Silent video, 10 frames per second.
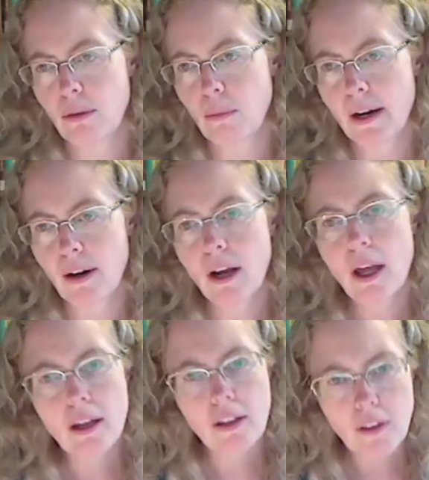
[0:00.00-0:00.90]
where
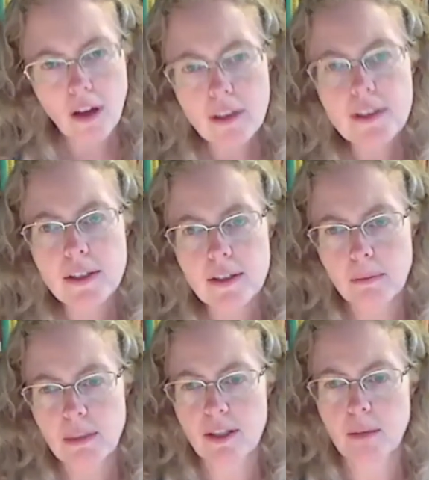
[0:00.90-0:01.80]

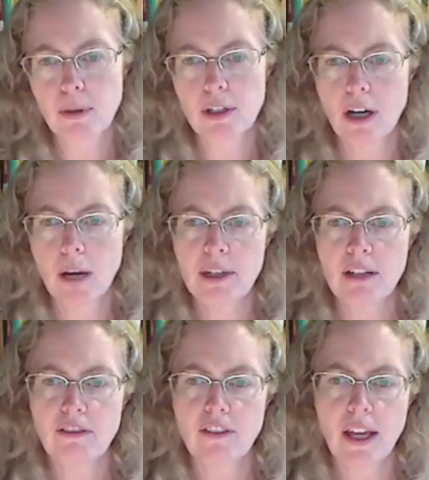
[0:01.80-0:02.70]
Catholicism is the
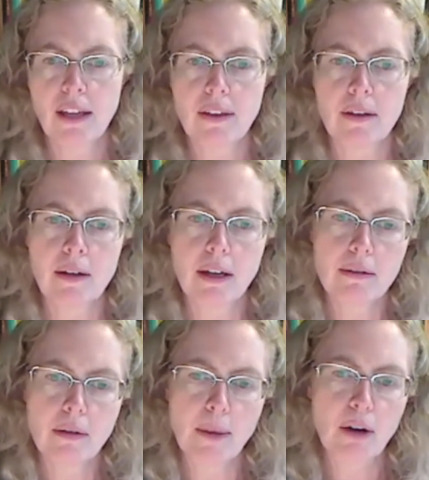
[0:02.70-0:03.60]
predominant faith, and
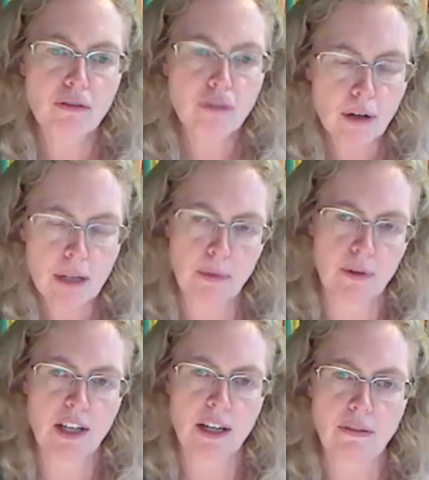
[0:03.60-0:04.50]
about
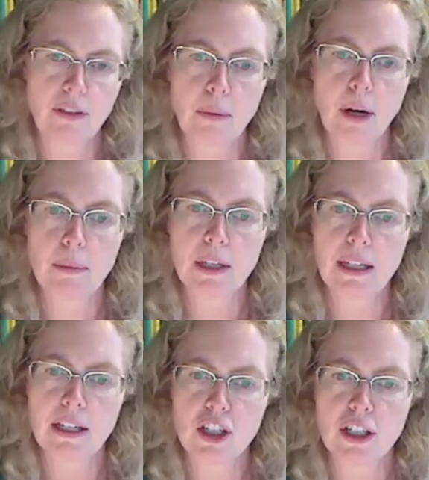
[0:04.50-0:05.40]
40% of the
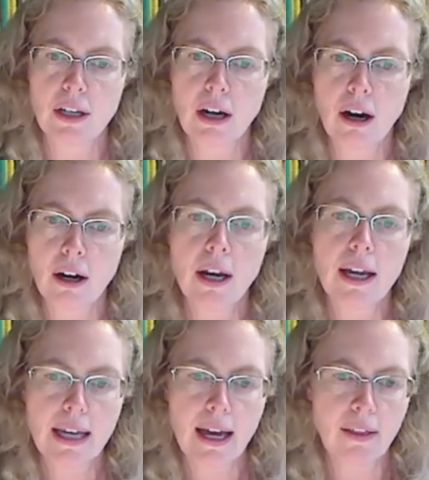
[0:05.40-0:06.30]
population are
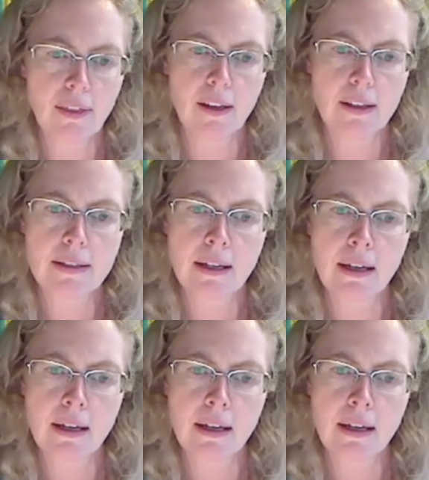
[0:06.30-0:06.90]
Catholics.